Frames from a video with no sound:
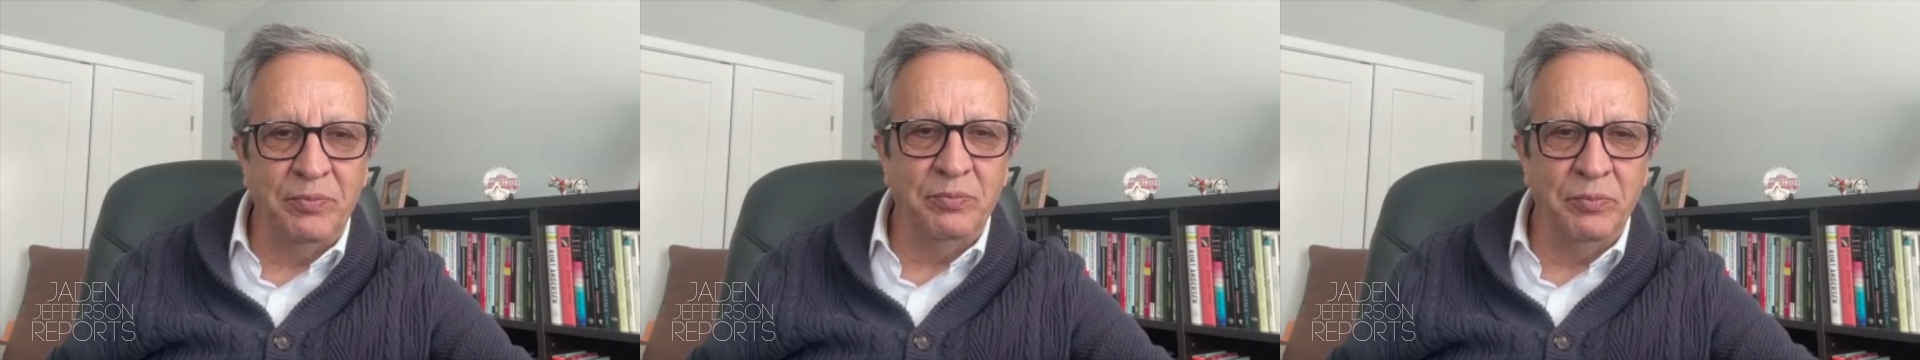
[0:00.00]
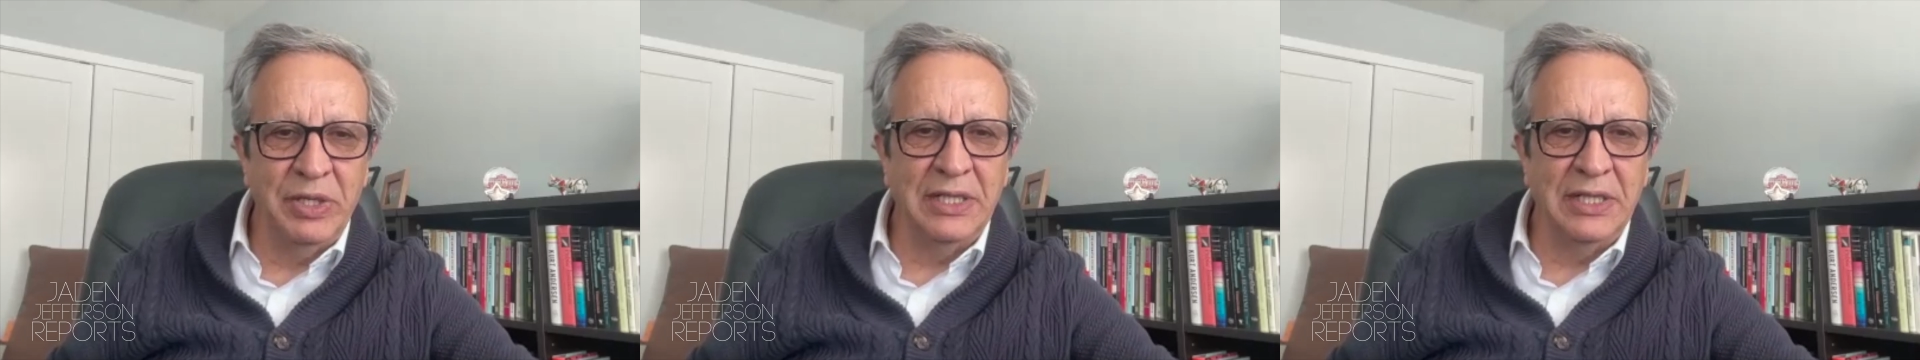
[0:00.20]

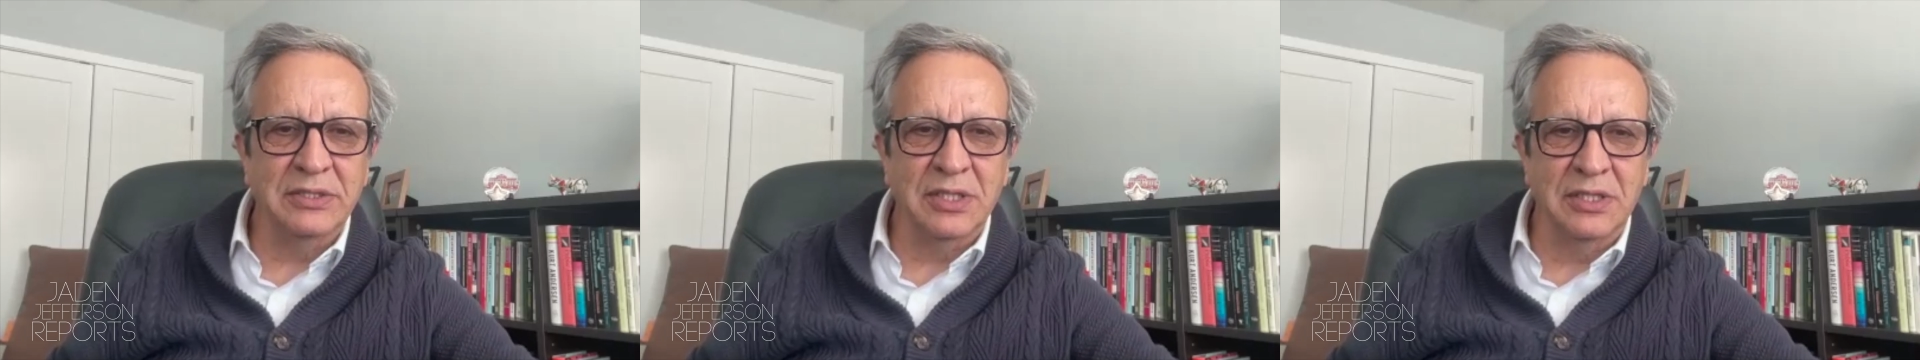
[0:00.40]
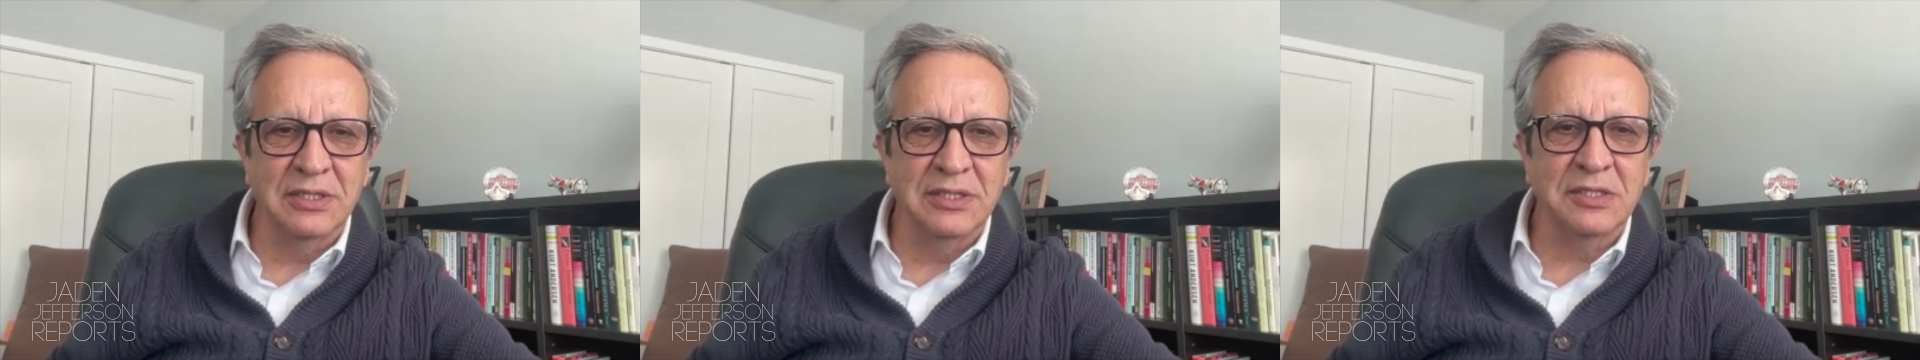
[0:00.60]
built
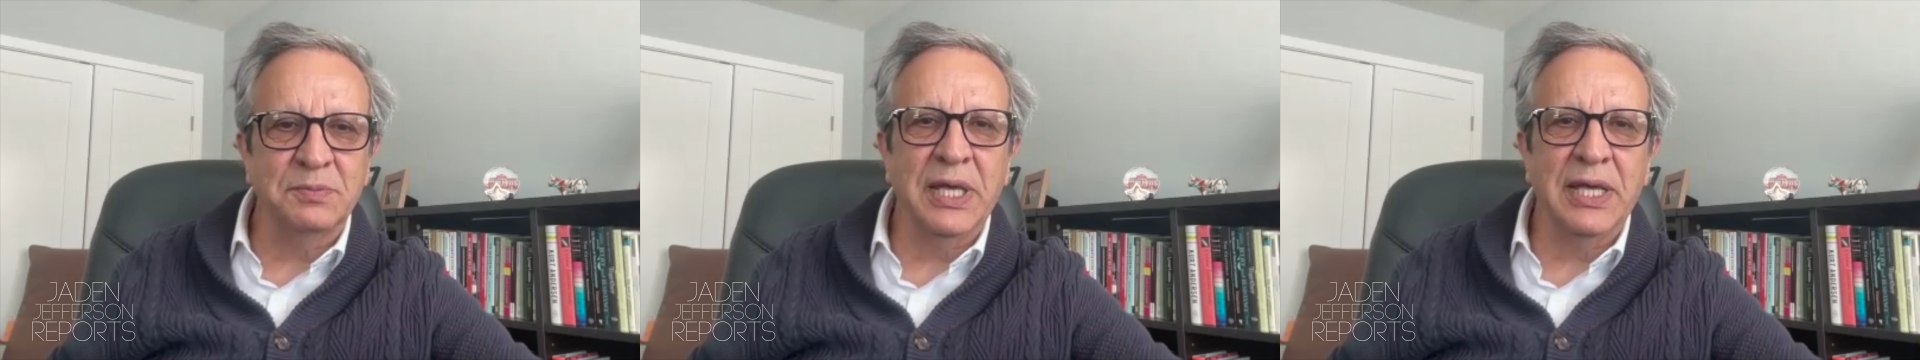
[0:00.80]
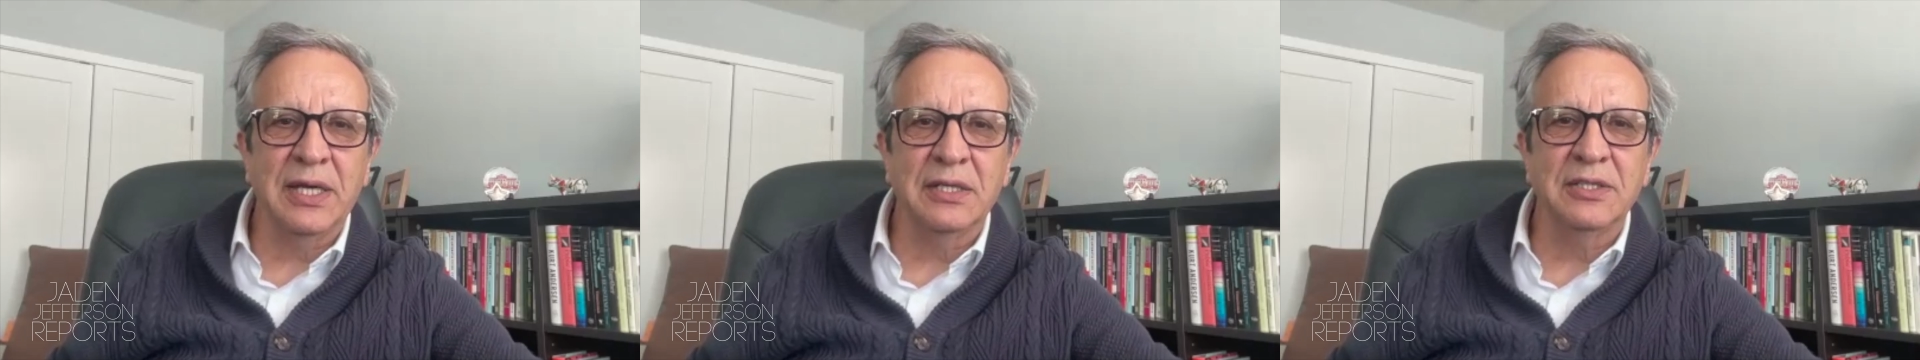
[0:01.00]
on this
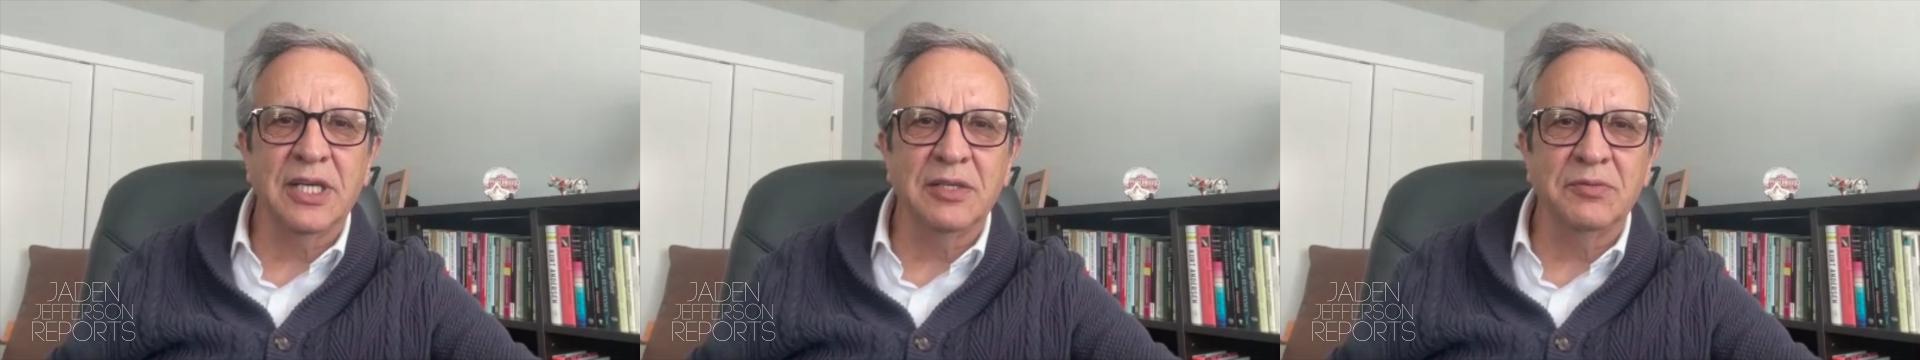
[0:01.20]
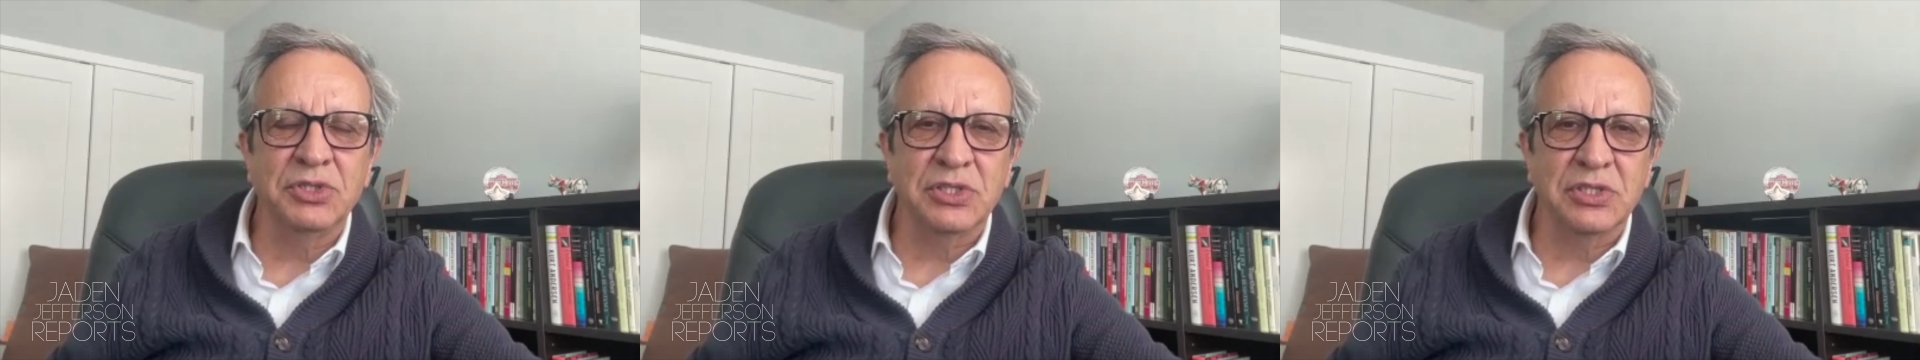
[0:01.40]

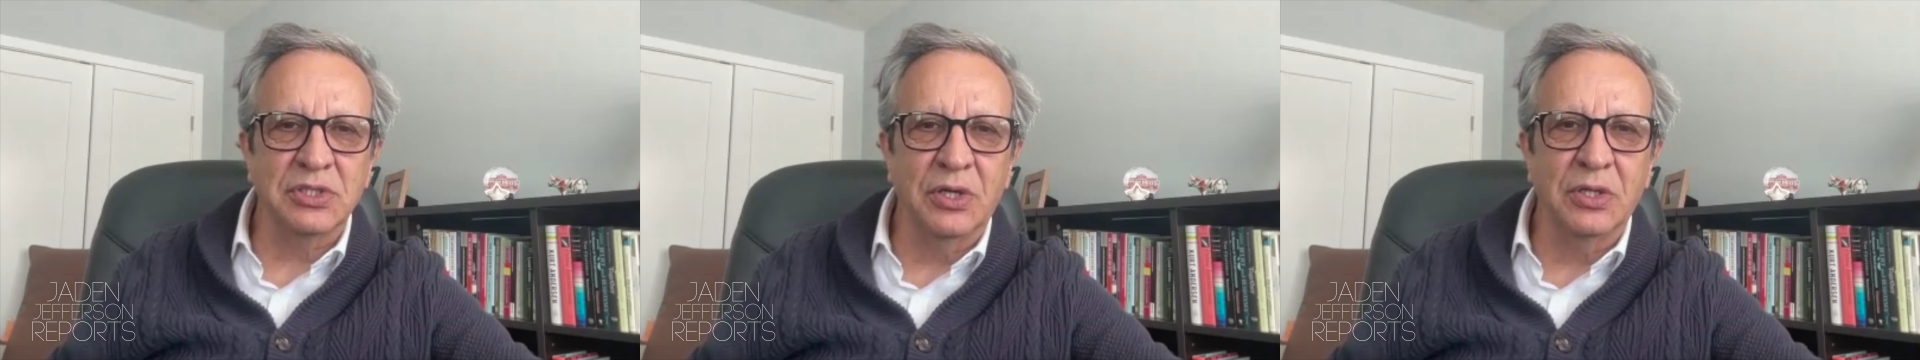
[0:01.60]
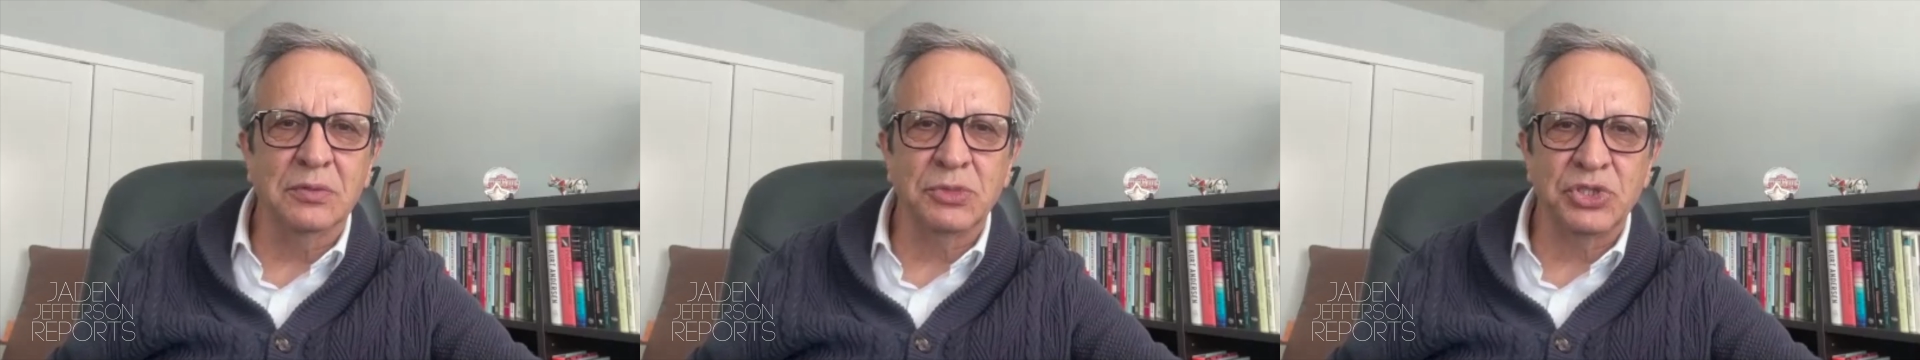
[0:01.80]
paradigm which is
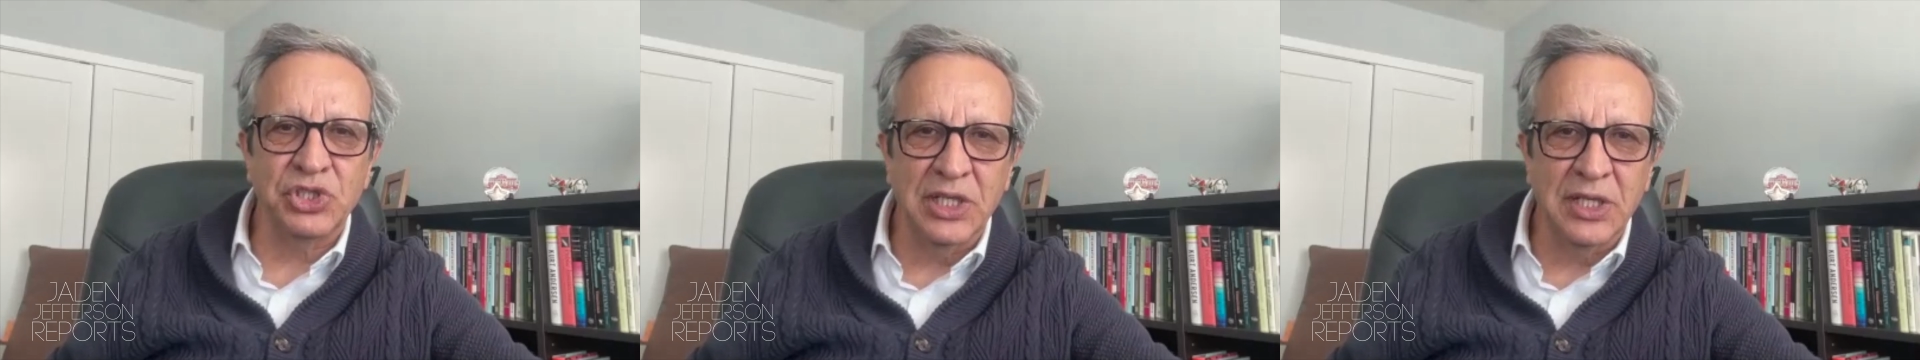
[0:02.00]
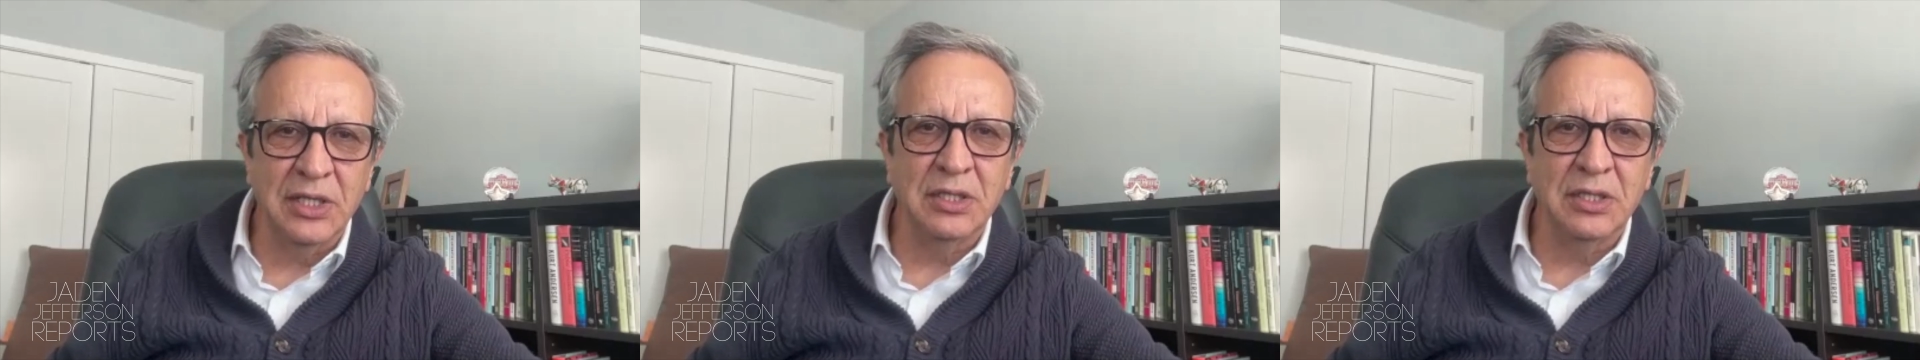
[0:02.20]
called
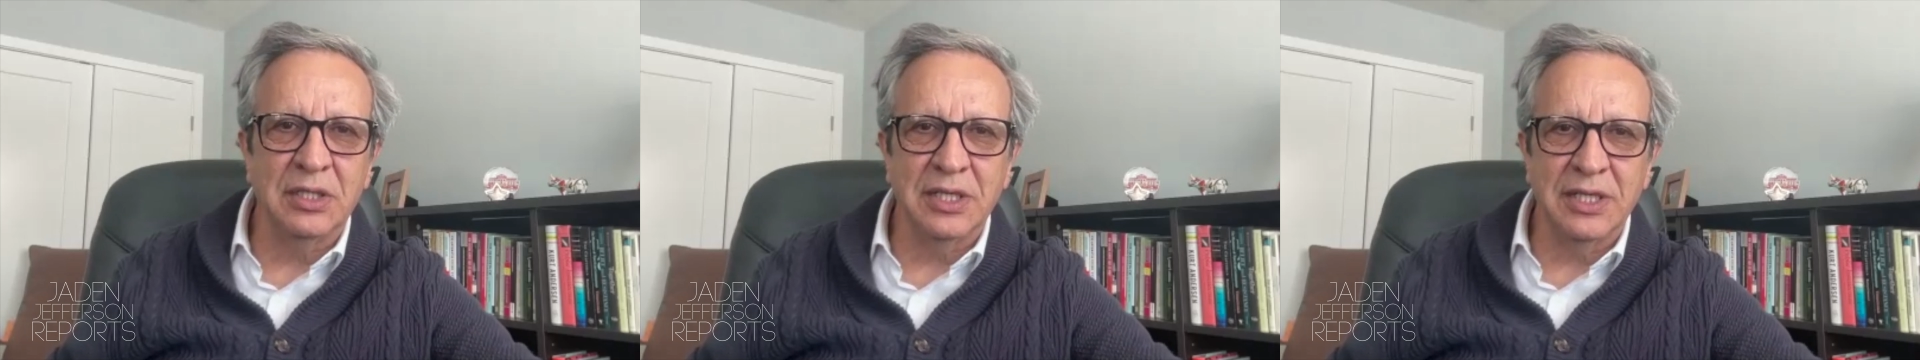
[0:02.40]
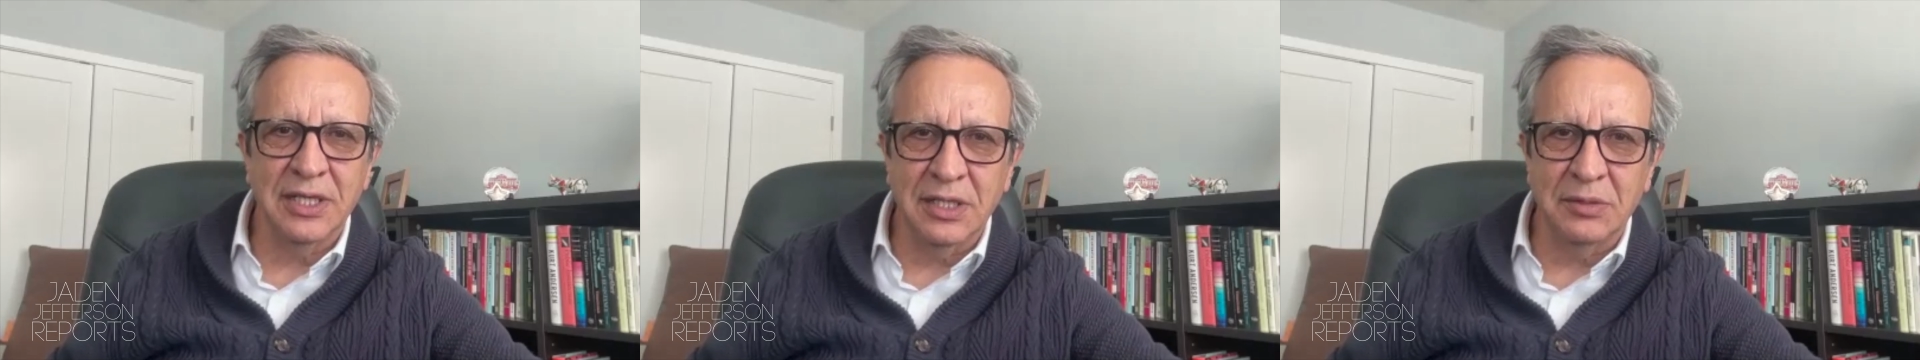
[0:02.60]
machine learning.